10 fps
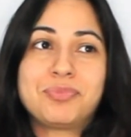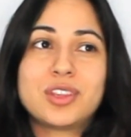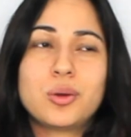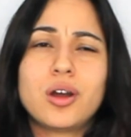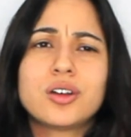
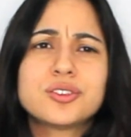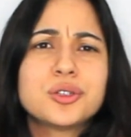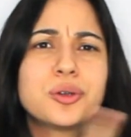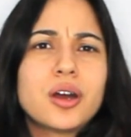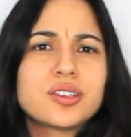They were also
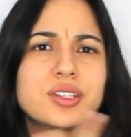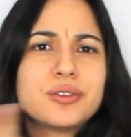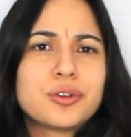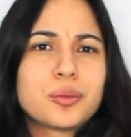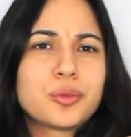crossing
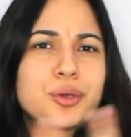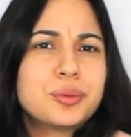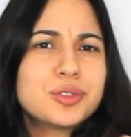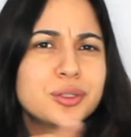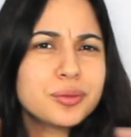from
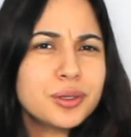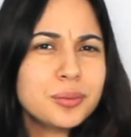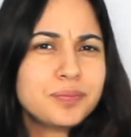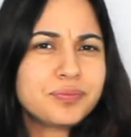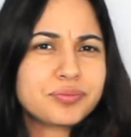room to
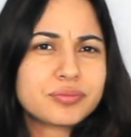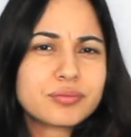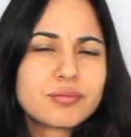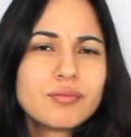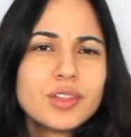room.
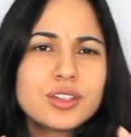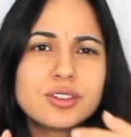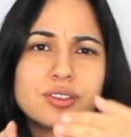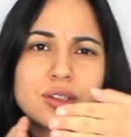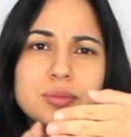
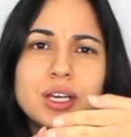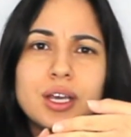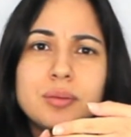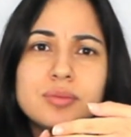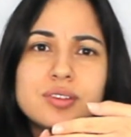So
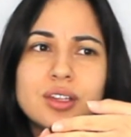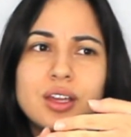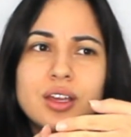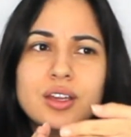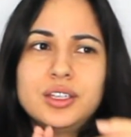sometimes
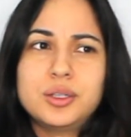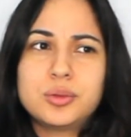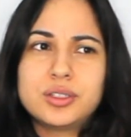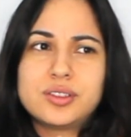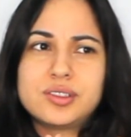you
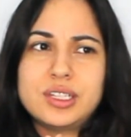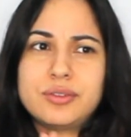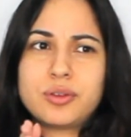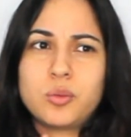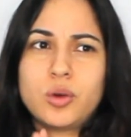would see
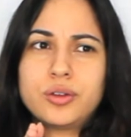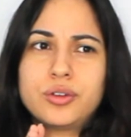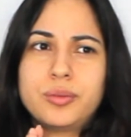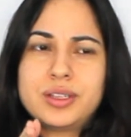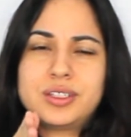from one
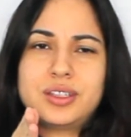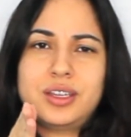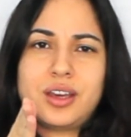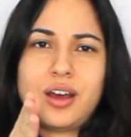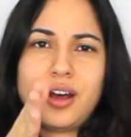room into
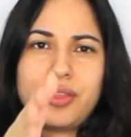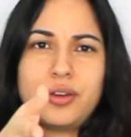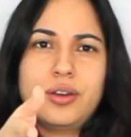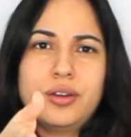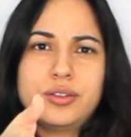the
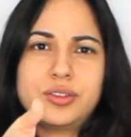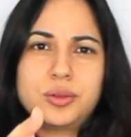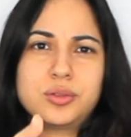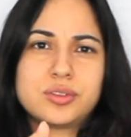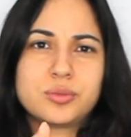other. So
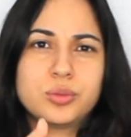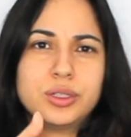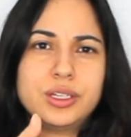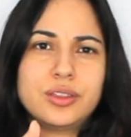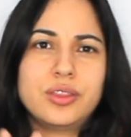it was
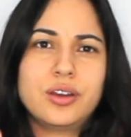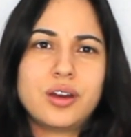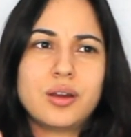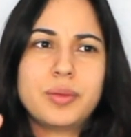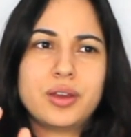really, the
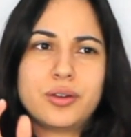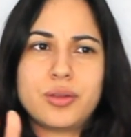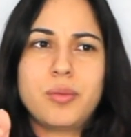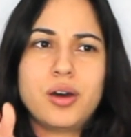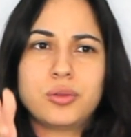garment or the
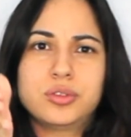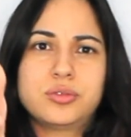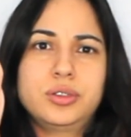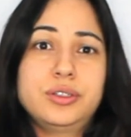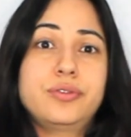model was
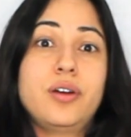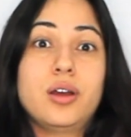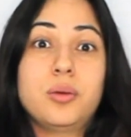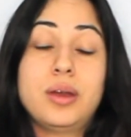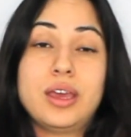really
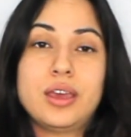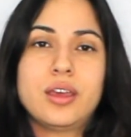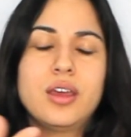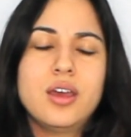far away.